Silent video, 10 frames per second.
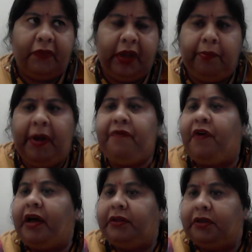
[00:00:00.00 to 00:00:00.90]
my
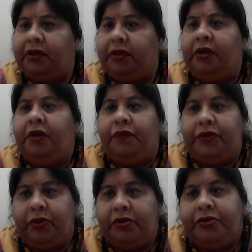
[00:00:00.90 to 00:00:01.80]
father
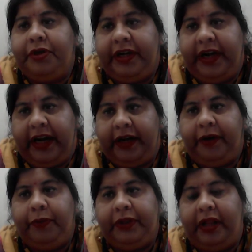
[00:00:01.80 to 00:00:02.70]
was also
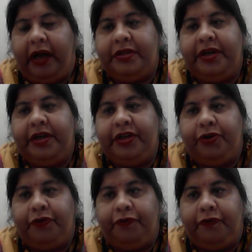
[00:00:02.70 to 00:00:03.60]
detected with last stage
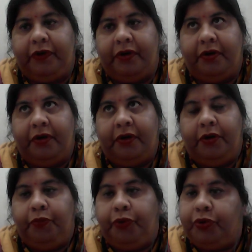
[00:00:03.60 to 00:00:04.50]
of
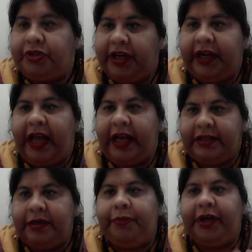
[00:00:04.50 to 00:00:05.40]
prostate
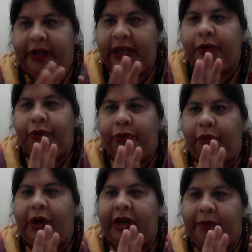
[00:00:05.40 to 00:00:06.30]
cancer, but he could
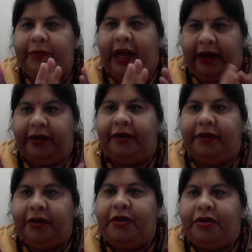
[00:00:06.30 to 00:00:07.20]
overcome that.
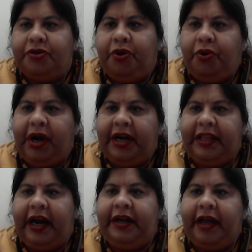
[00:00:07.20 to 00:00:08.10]
So, at
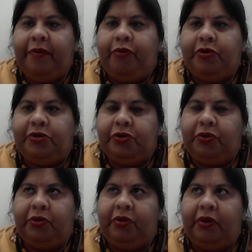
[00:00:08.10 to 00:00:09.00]
that time
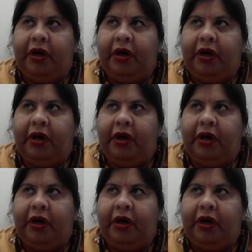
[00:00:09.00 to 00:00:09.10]
also,